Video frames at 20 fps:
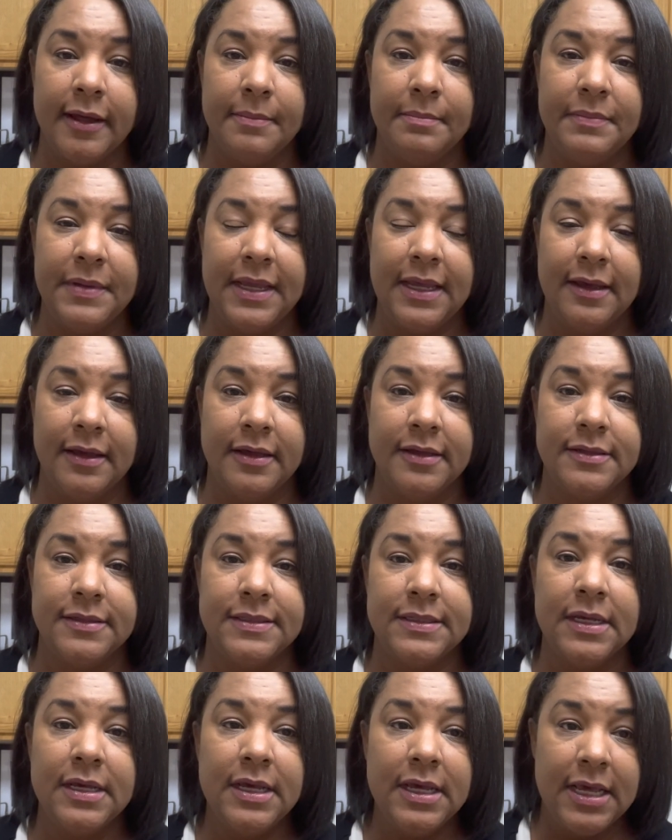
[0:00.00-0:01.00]

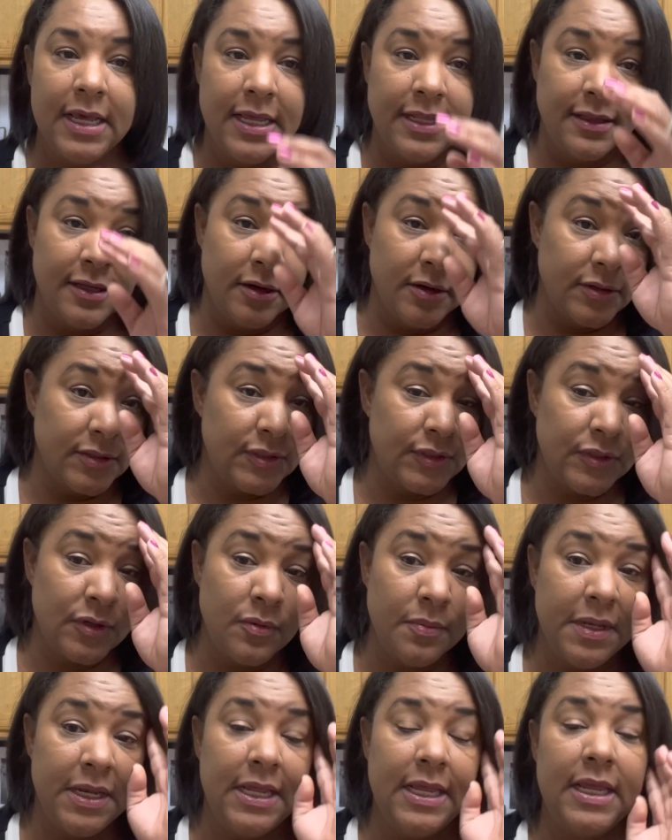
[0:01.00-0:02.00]
because there are so
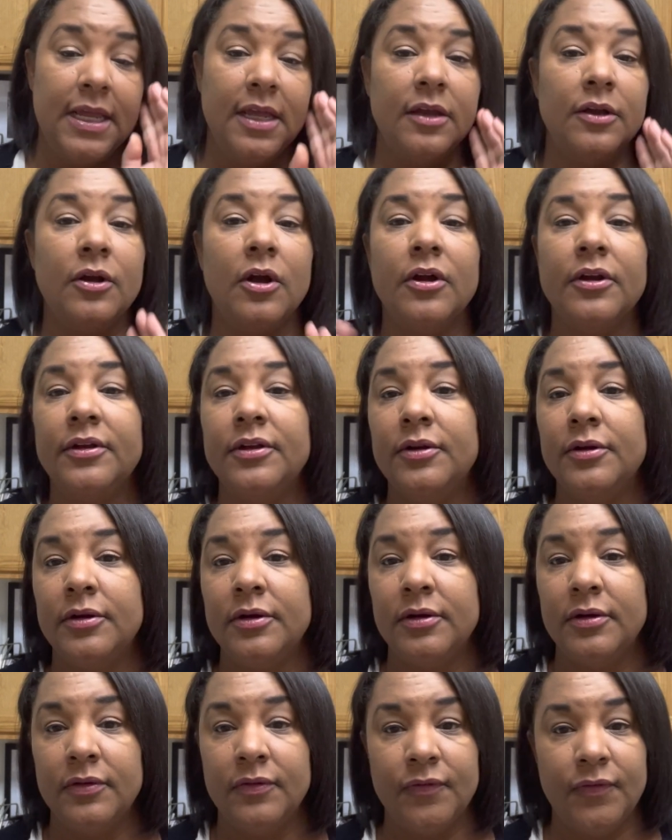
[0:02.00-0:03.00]
many
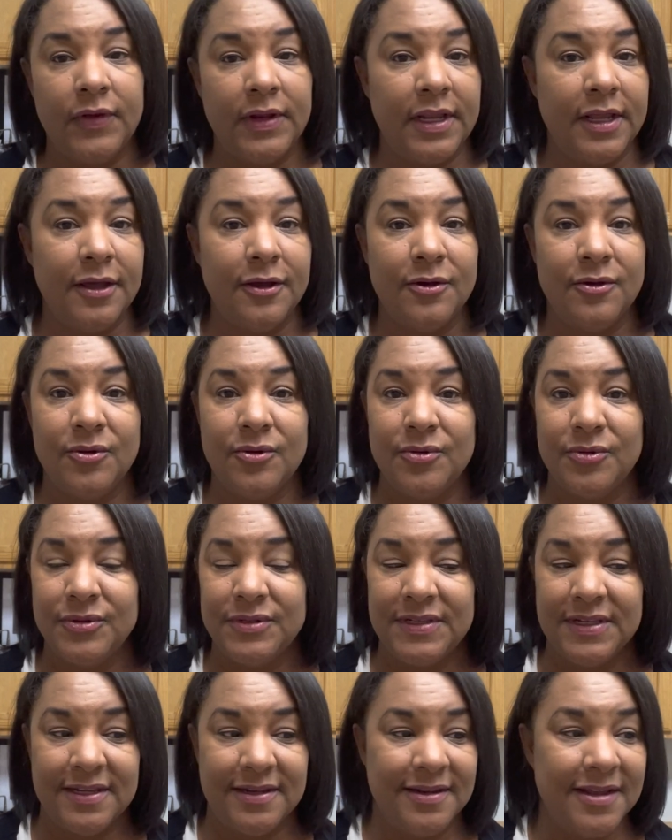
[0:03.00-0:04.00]
gardener videos
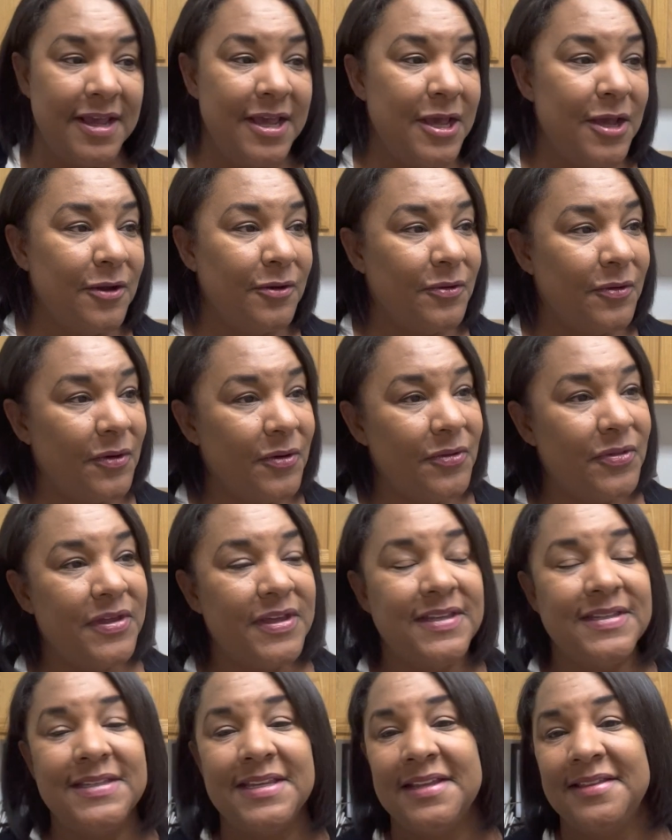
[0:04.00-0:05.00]
and grow
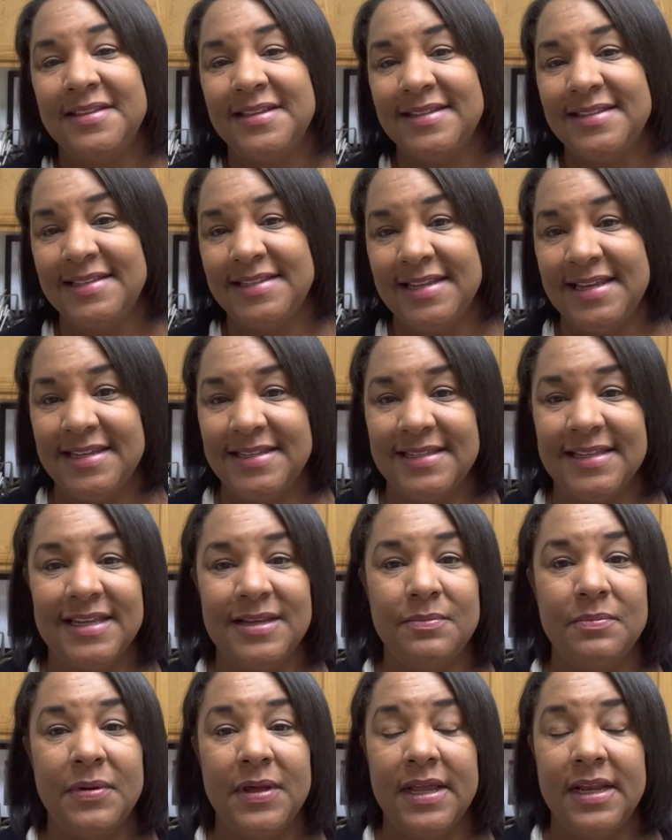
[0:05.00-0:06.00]
this at this
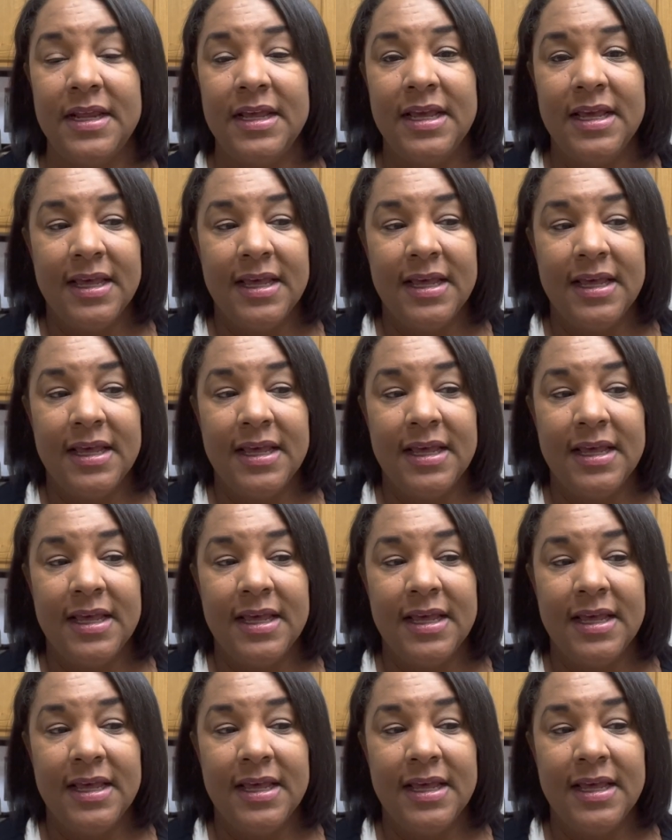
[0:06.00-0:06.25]
season, but